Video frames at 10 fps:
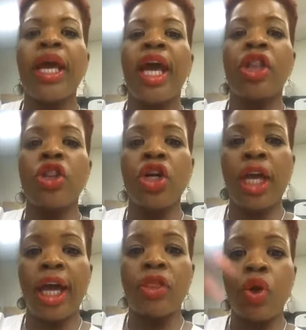and look
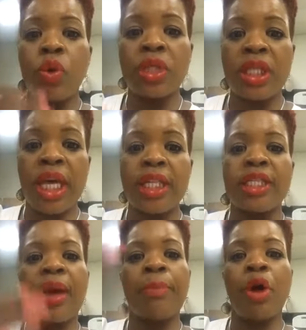at those things
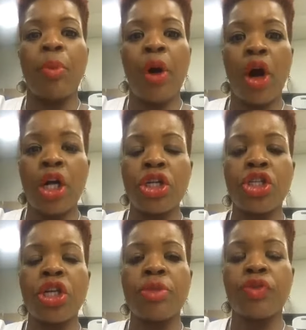that build
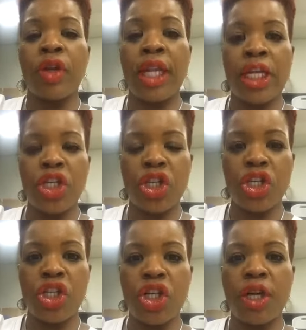partnerships,
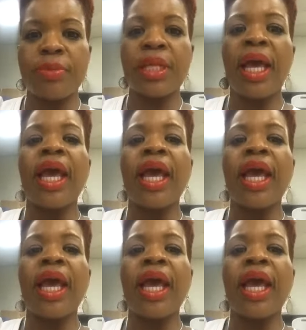relationships,